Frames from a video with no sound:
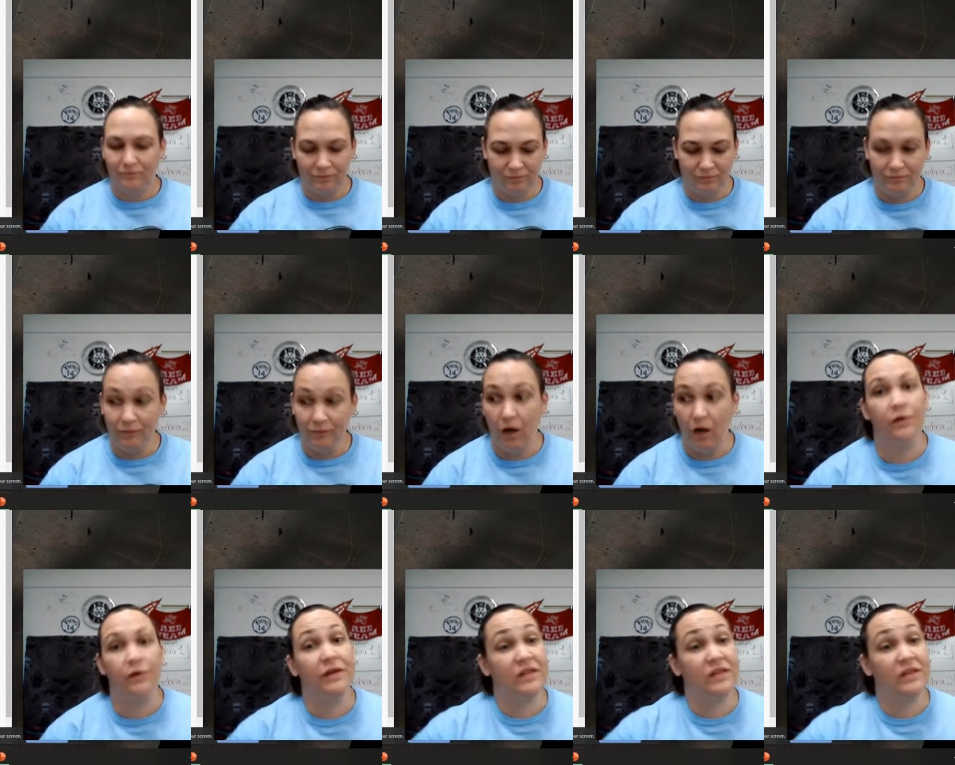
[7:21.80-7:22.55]
All right,
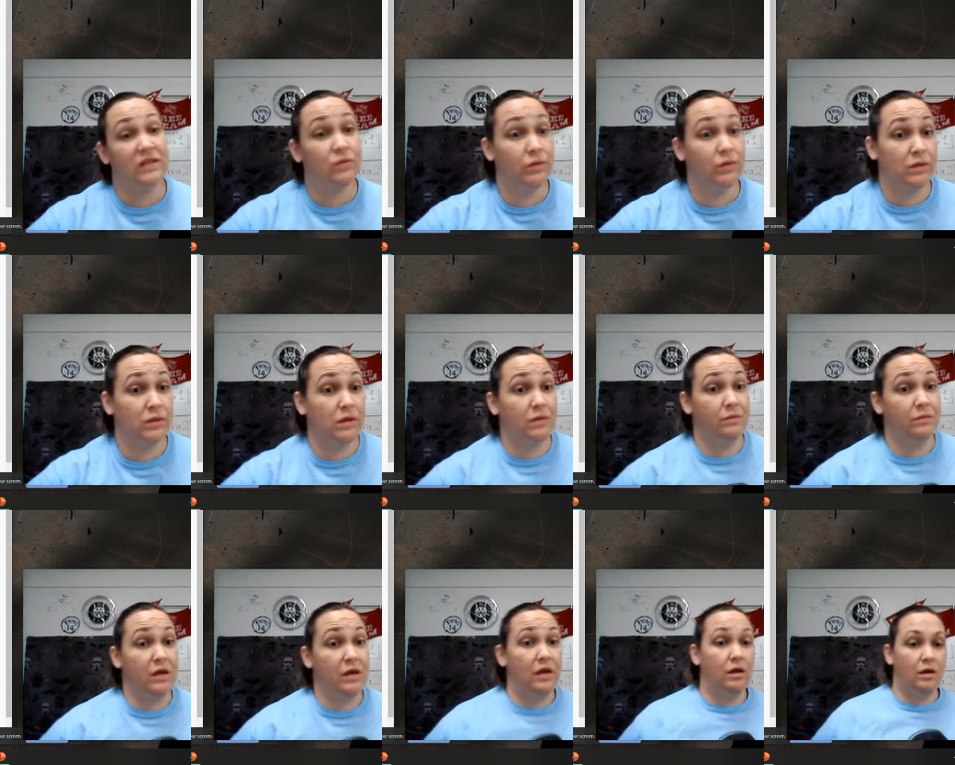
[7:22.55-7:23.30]
this one's going to
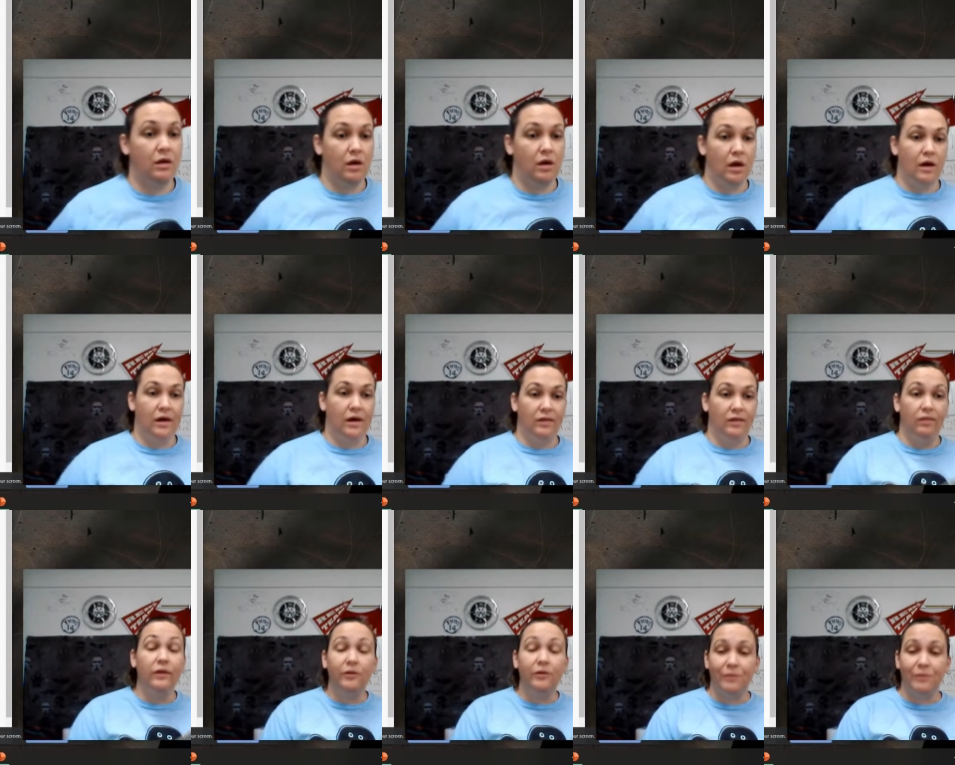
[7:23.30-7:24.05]
be a little
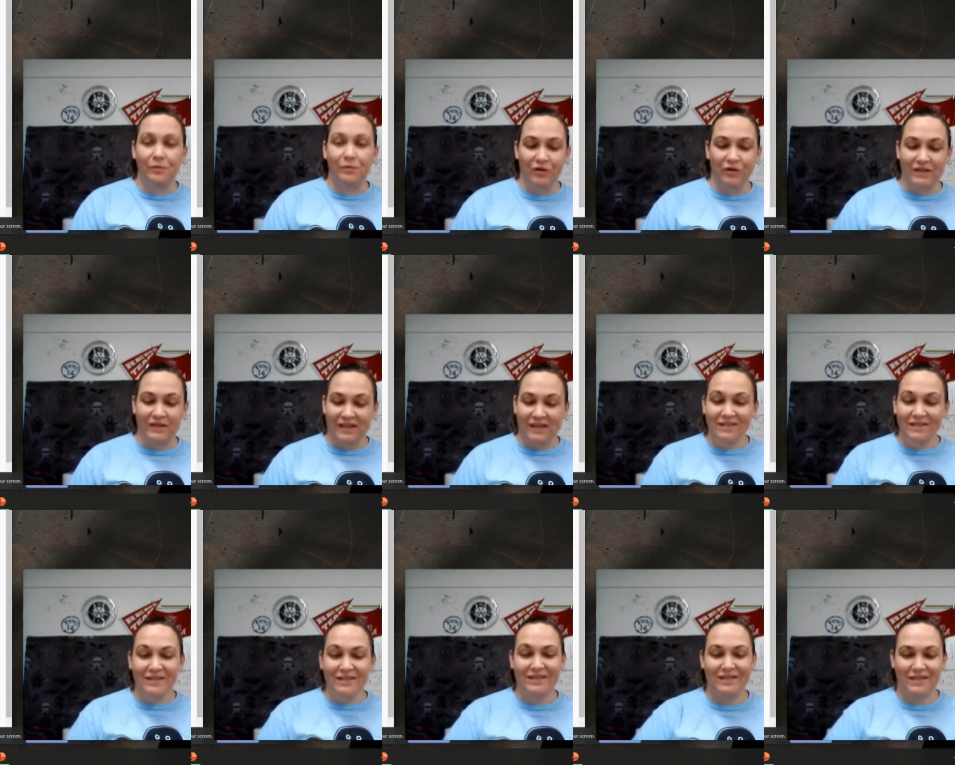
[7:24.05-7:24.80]
bit more intense,
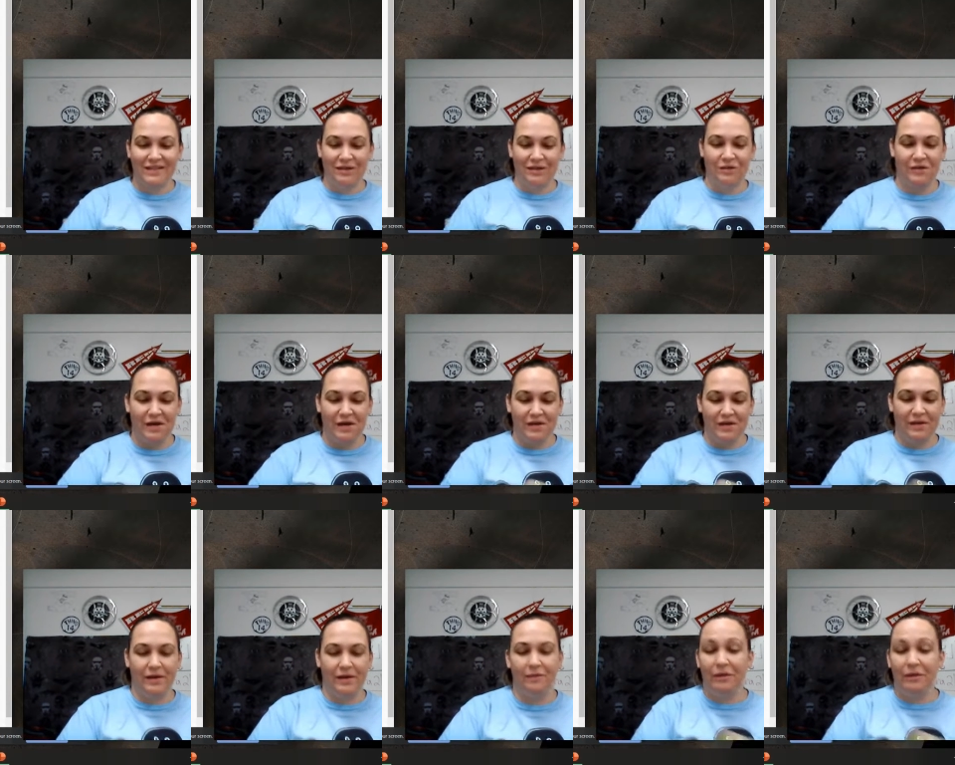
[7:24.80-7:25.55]
so I think I'm
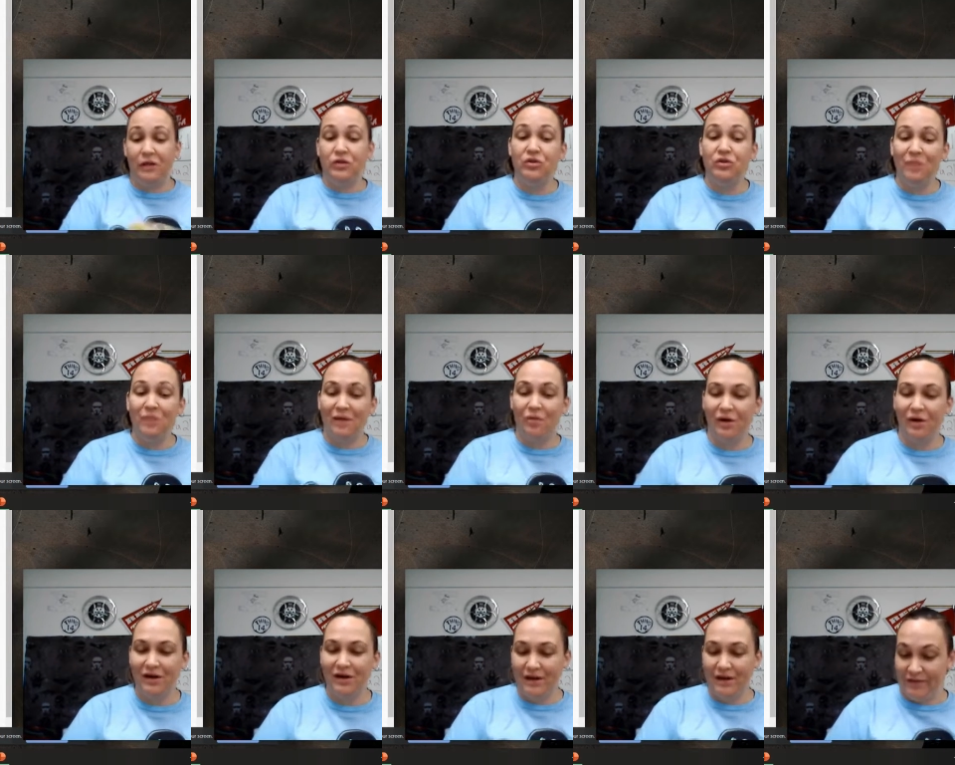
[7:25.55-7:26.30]
going to do my work
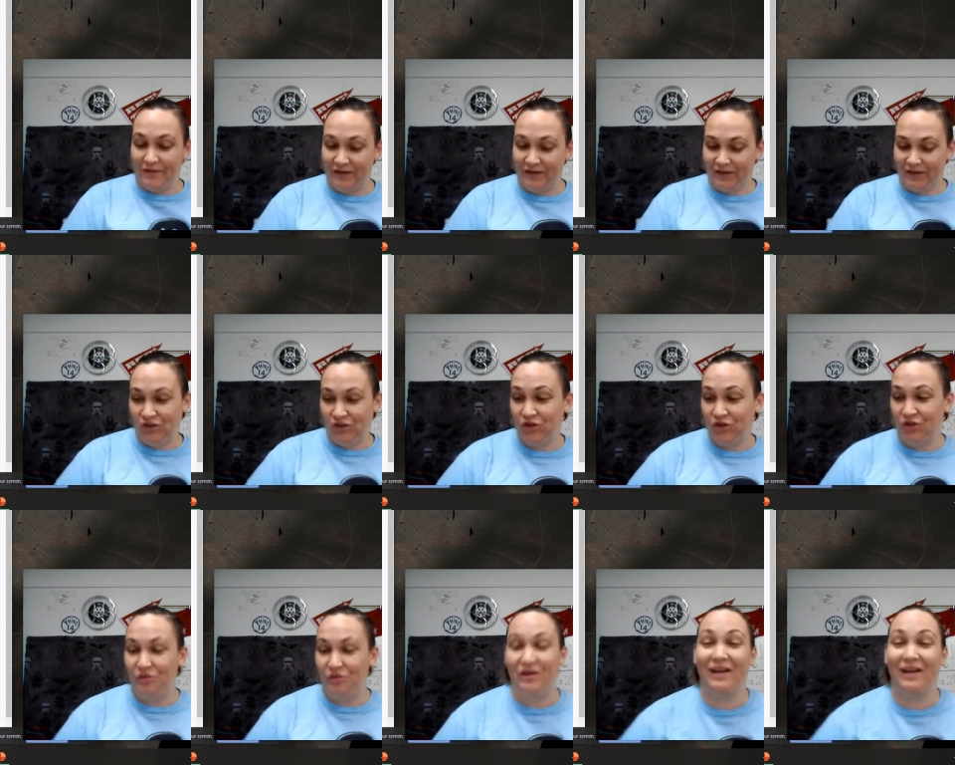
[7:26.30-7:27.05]
and then I'll show you what
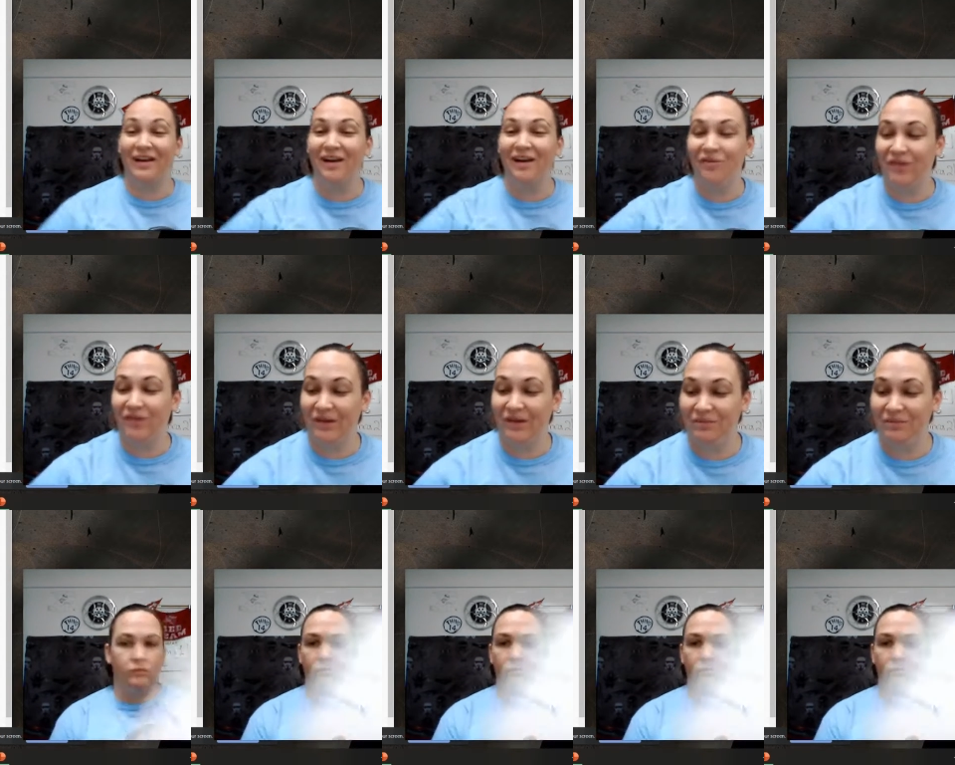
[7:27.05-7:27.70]
I got when I'm done.